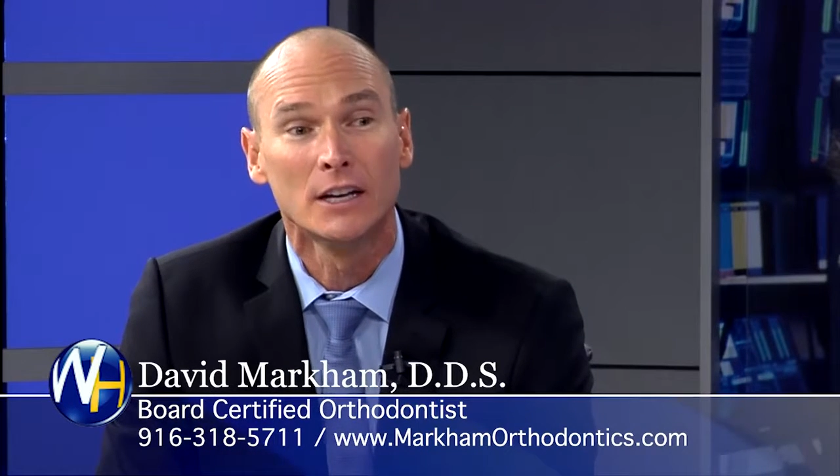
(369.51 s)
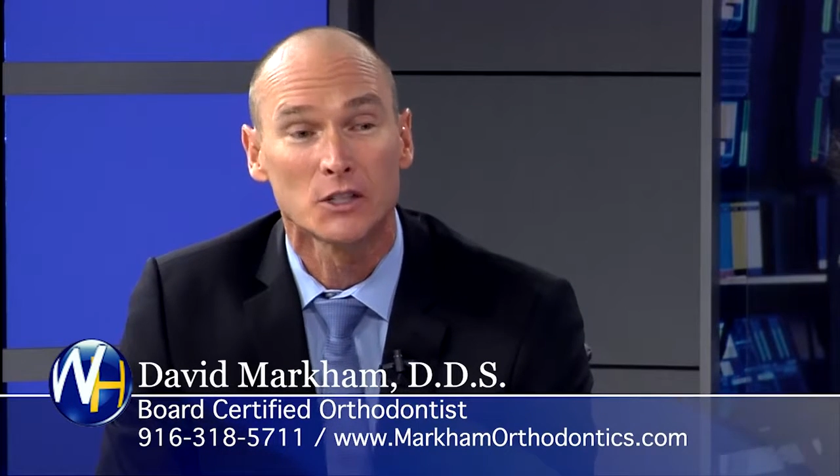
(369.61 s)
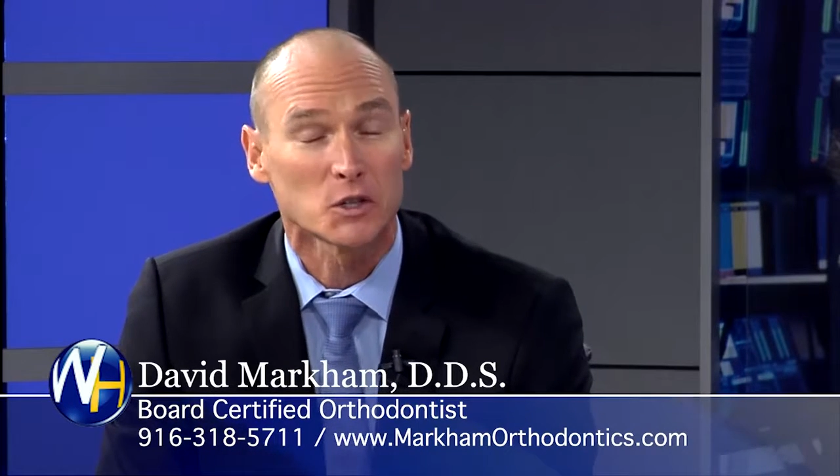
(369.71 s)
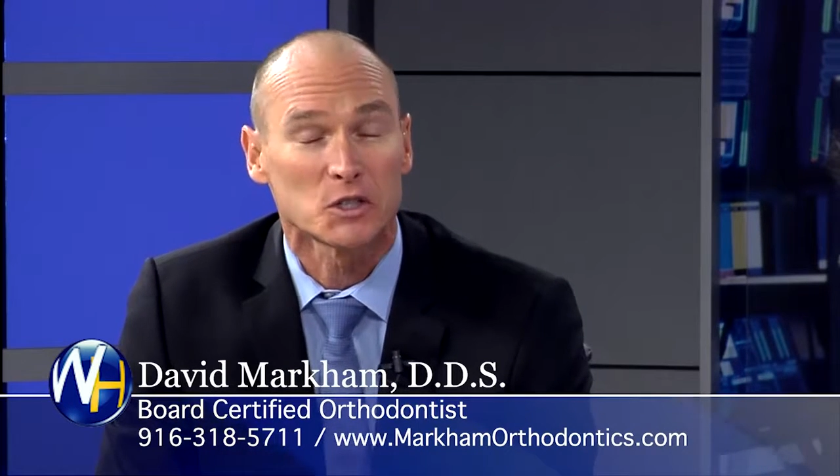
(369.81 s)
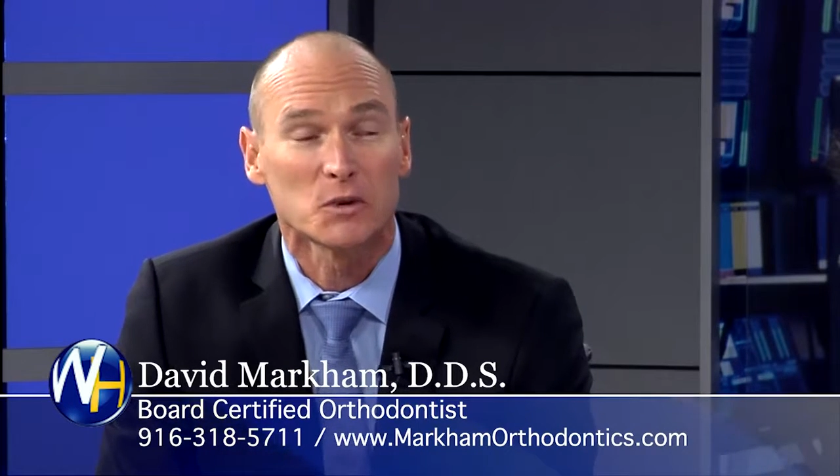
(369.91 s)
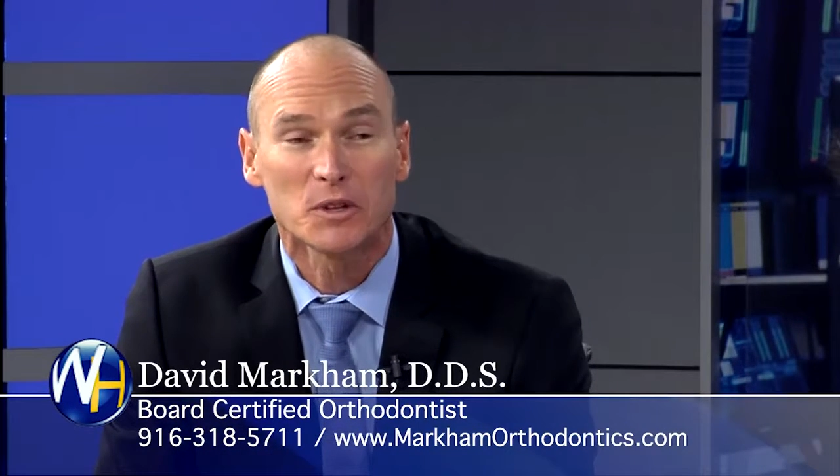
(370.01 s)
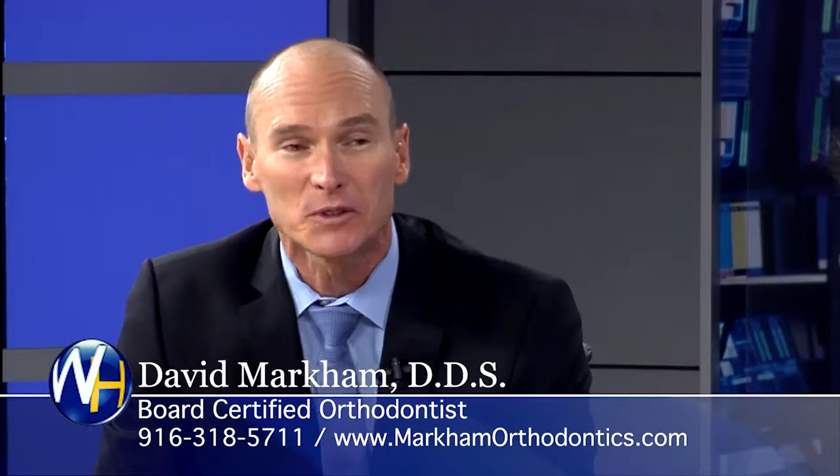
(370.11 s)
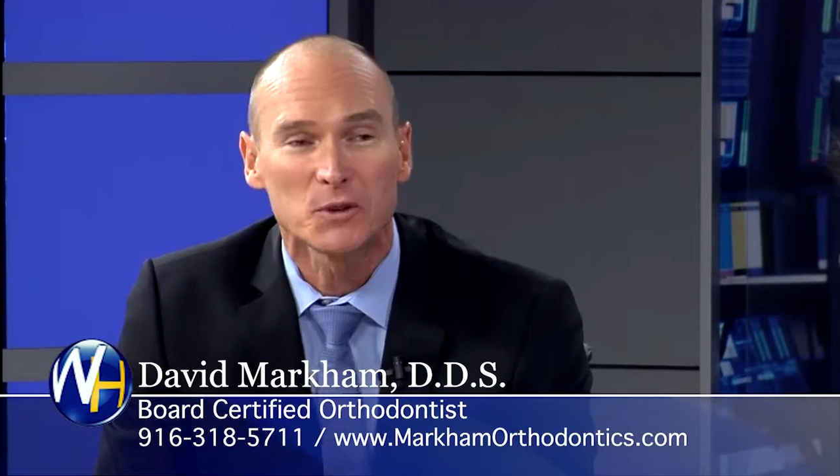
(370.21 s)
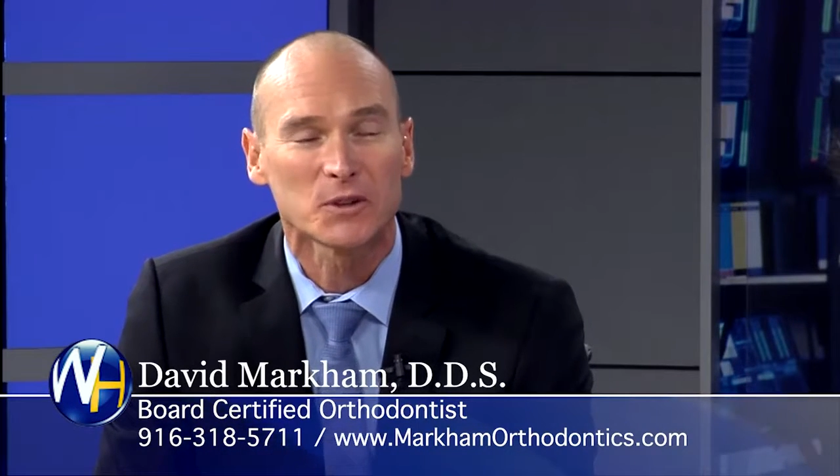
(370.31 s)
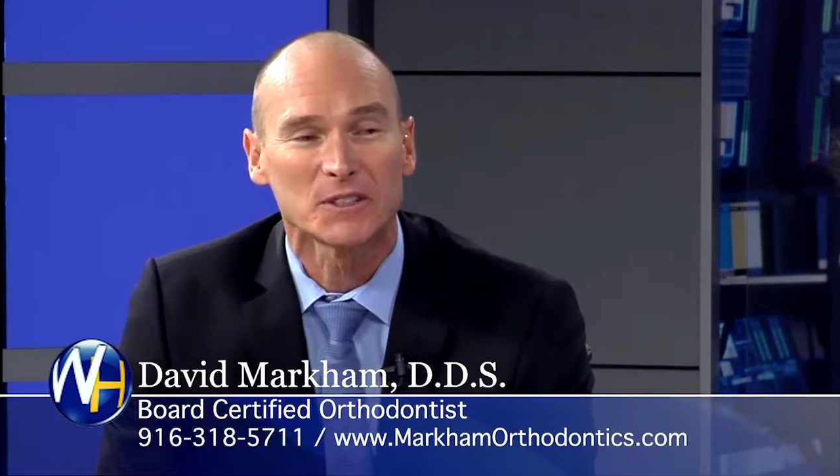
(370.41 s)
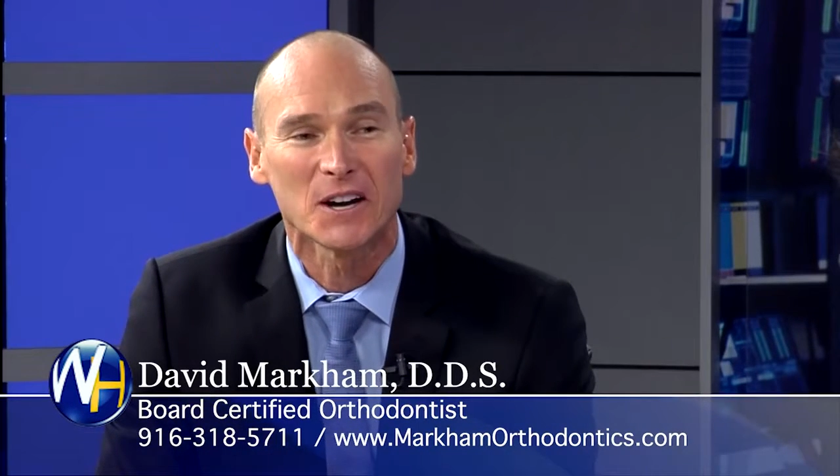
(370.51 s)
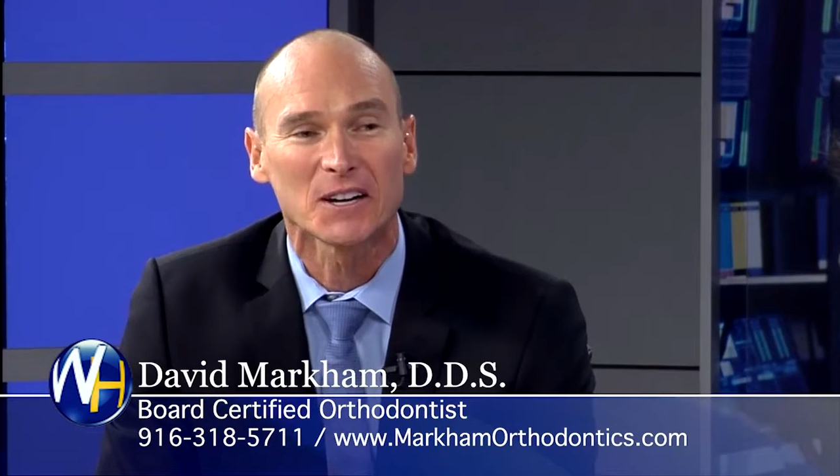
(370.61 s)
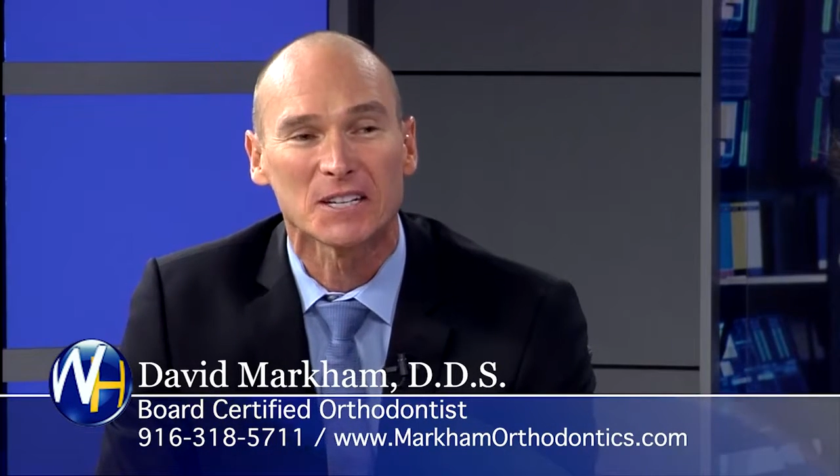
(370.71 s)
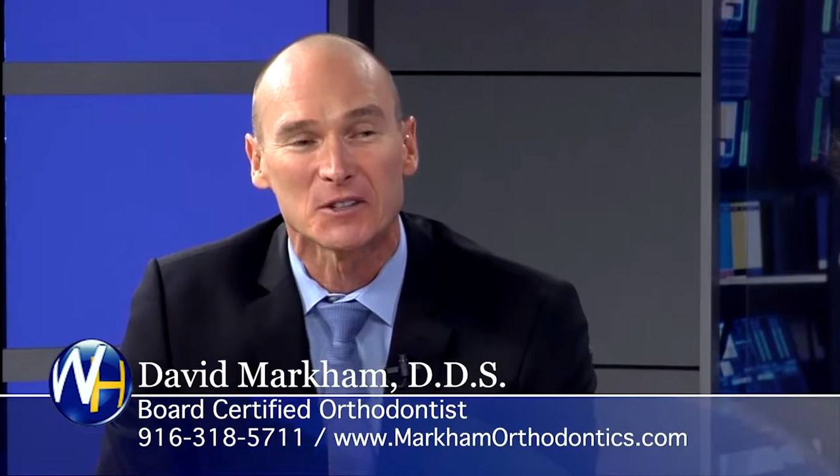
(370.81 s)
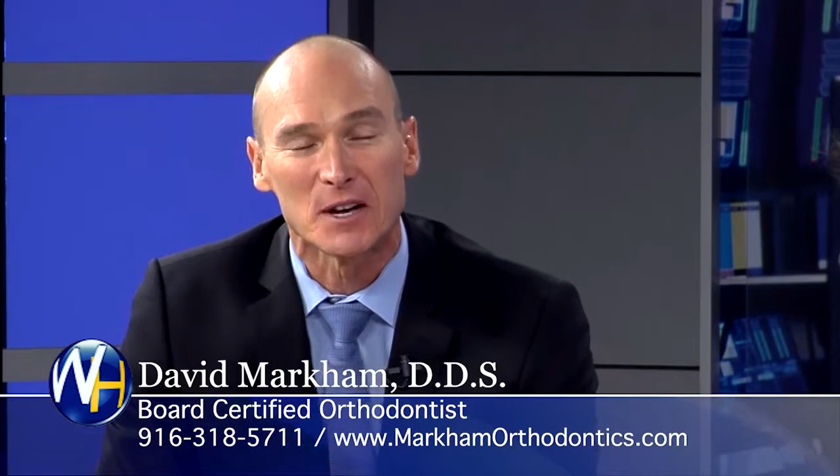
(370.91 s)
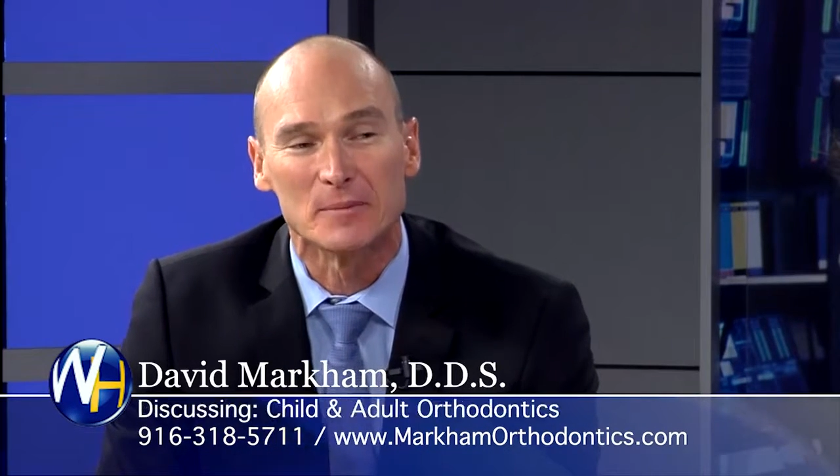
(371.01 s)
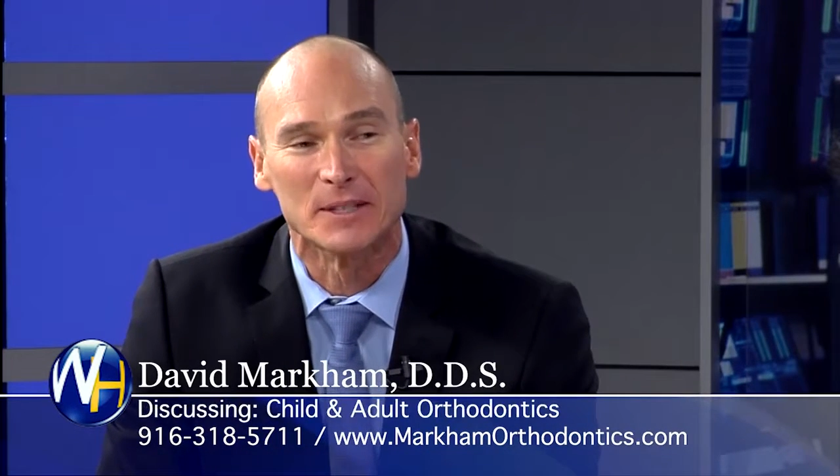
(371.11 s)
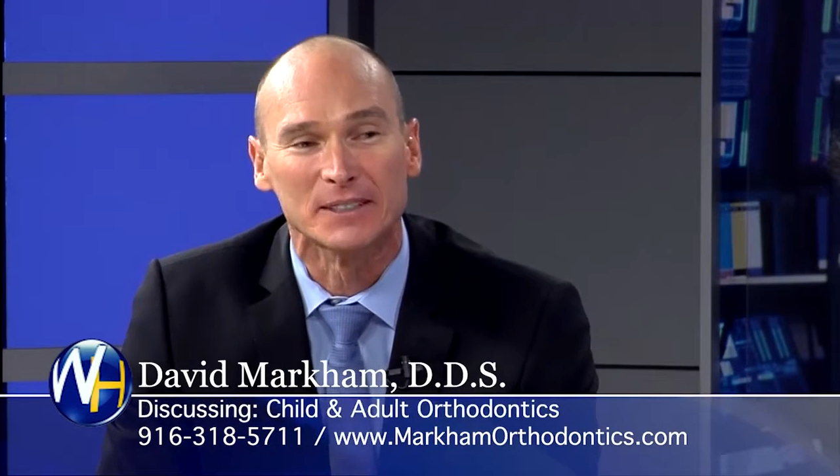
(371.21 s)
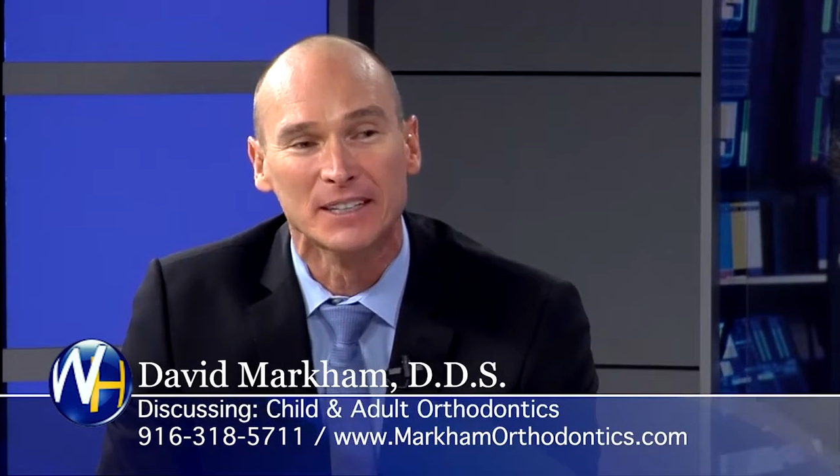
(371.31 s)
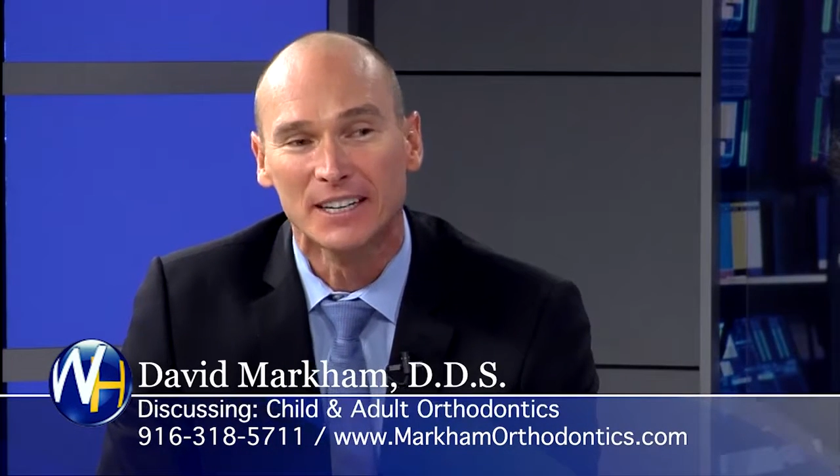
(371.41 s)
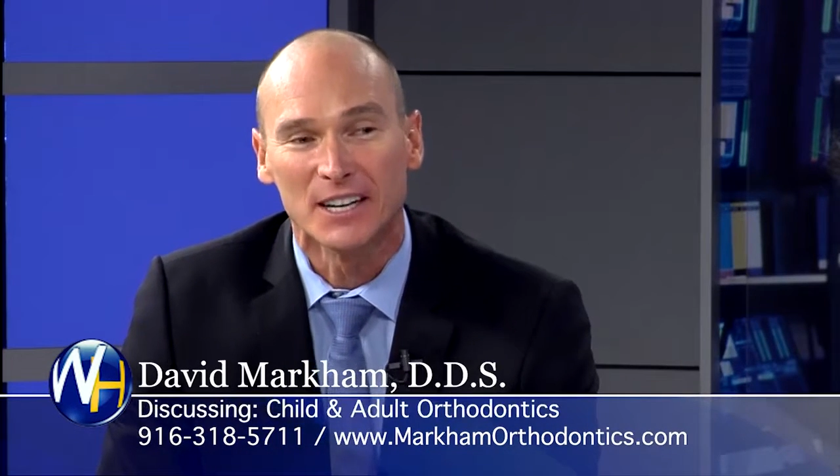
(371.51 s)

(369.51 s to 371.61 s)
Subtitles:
So she went through orthodontic treatment,